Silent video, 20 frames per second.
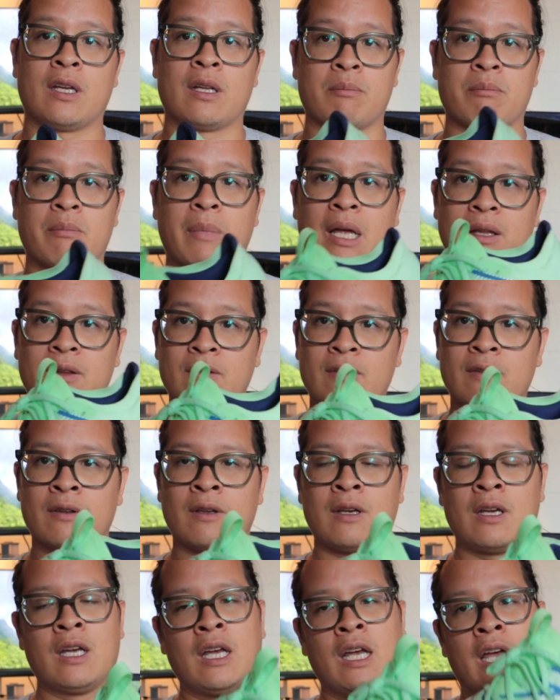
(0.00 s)
in men's,
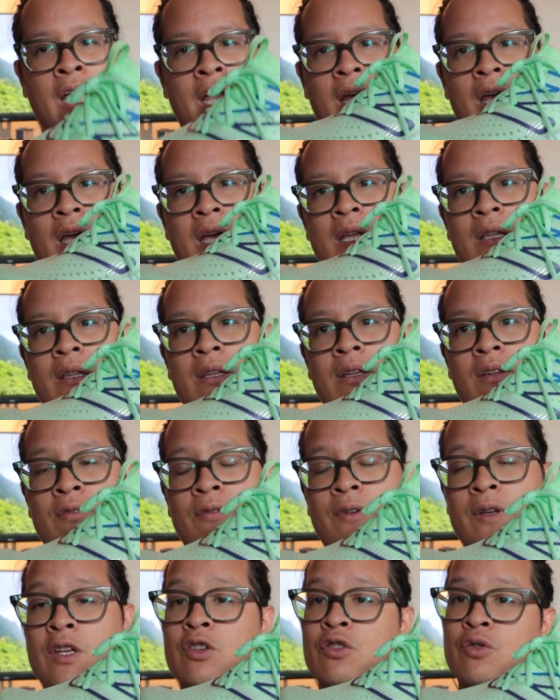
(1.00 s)
and these
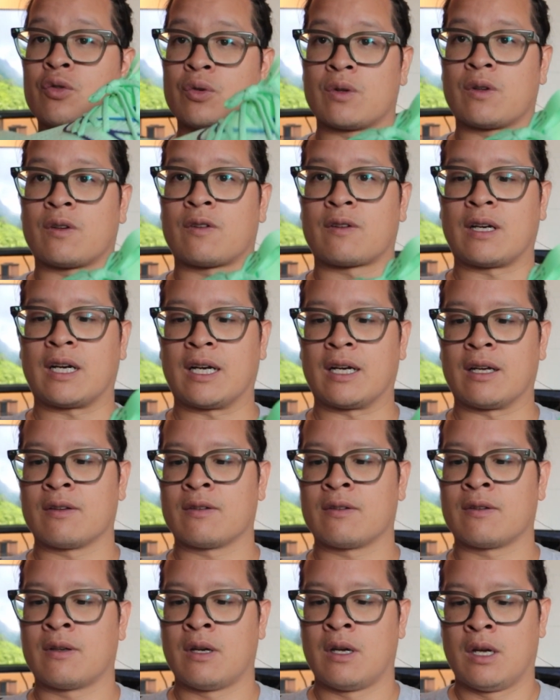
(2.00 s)
fit true to
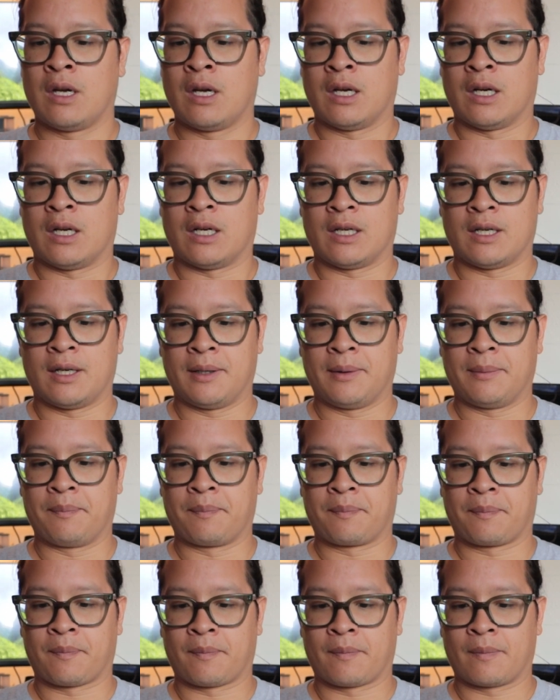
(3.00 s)
size.
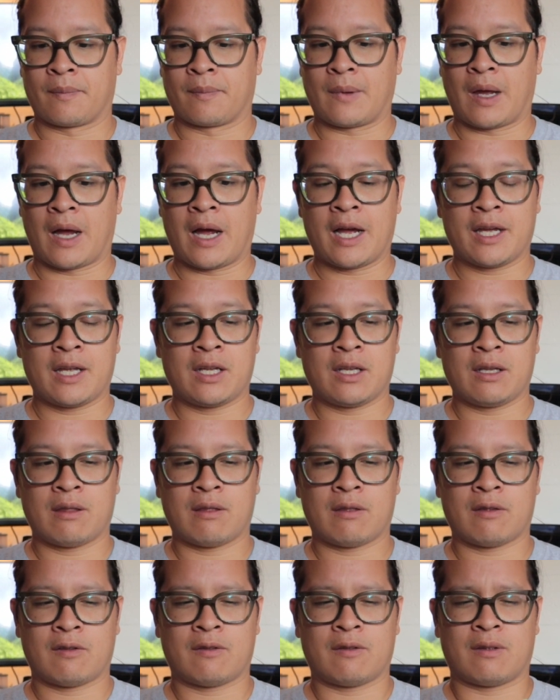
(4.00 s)
I
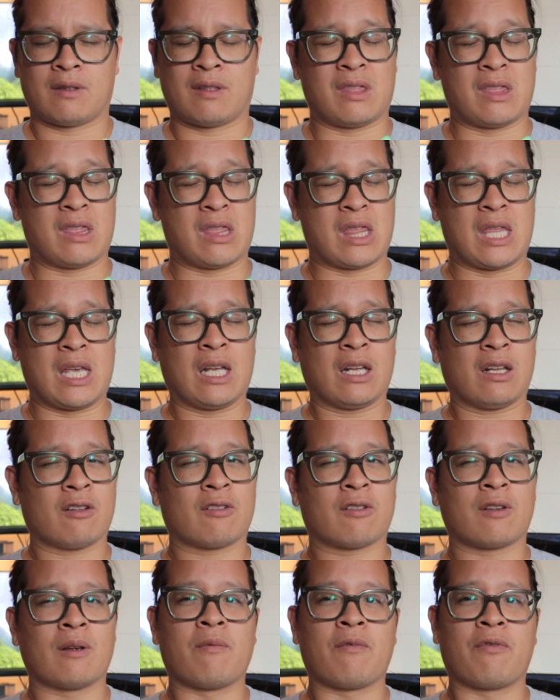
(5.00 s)
think
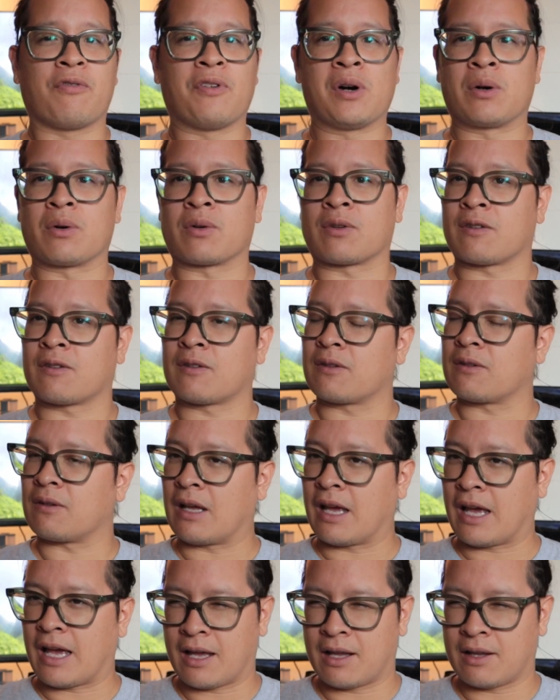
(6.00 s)
some folks
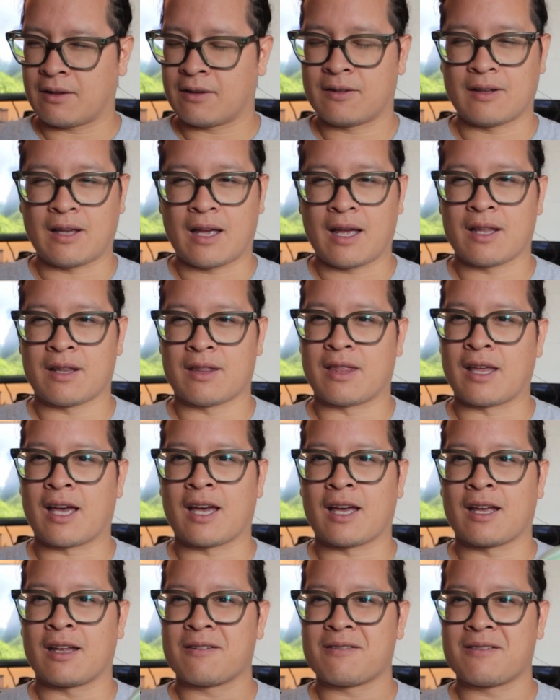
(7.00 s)
said
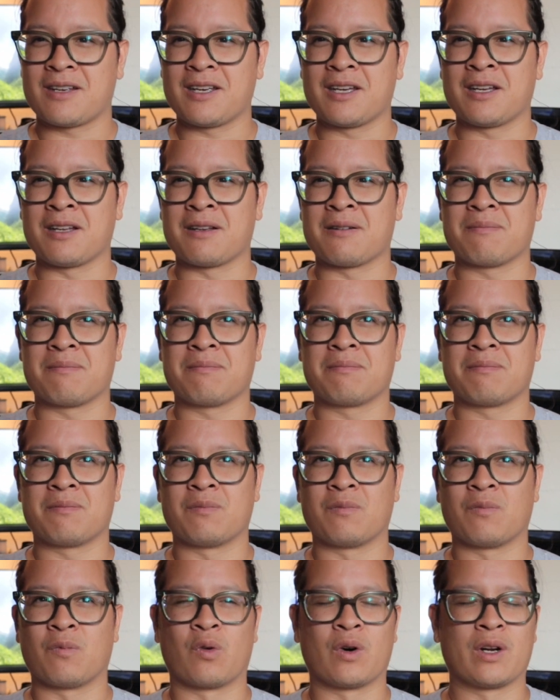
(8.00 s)
that it
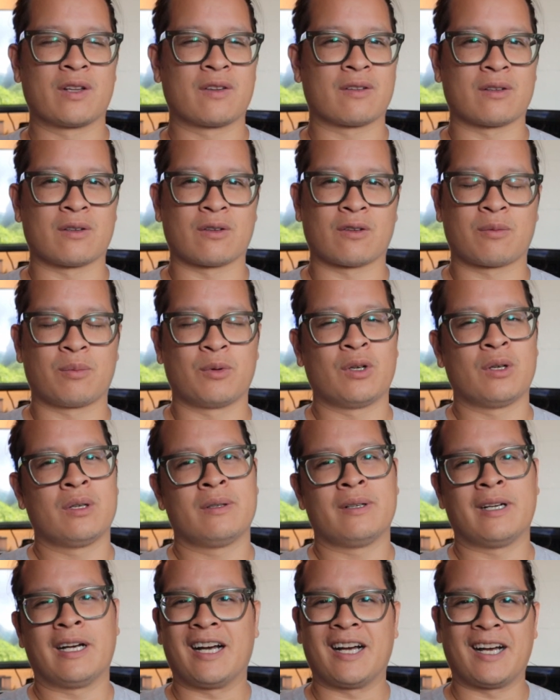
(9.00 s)
runs a little
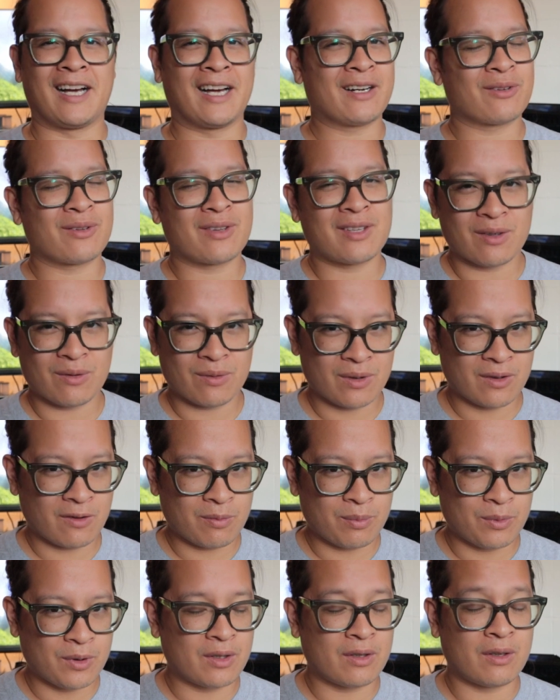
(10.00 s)
small. I don't think it runs
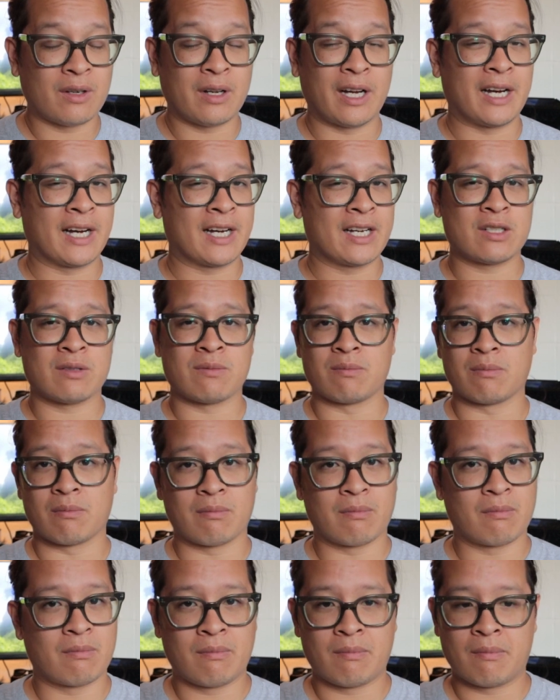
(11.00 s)
small.
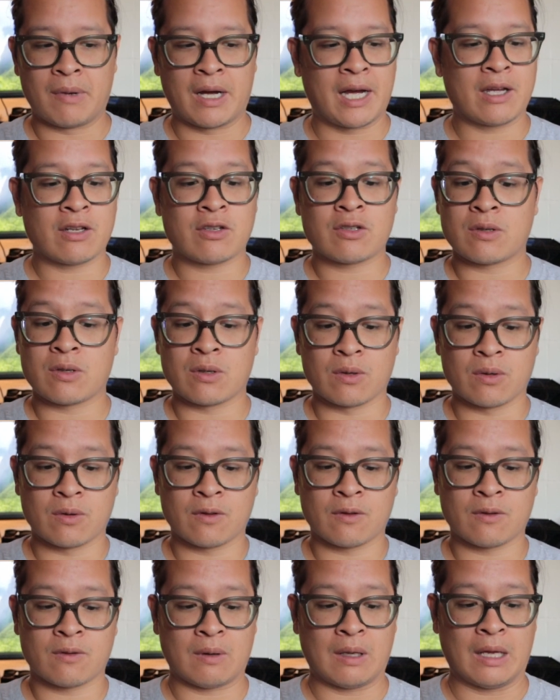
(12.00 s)
I
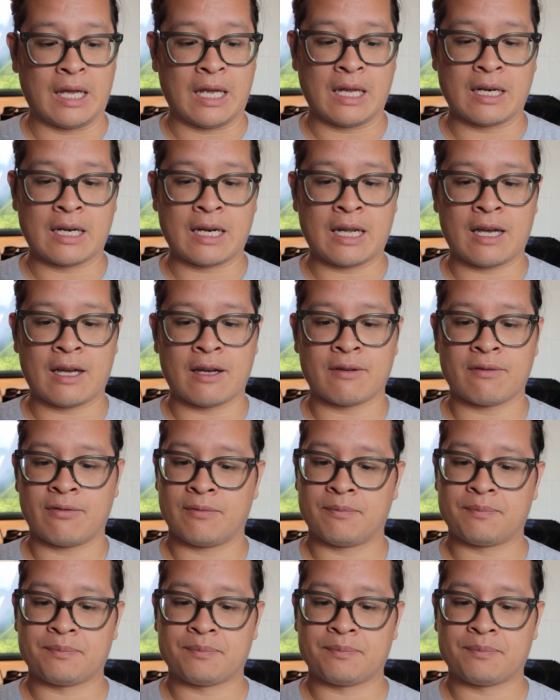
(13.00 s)
chose 8.5.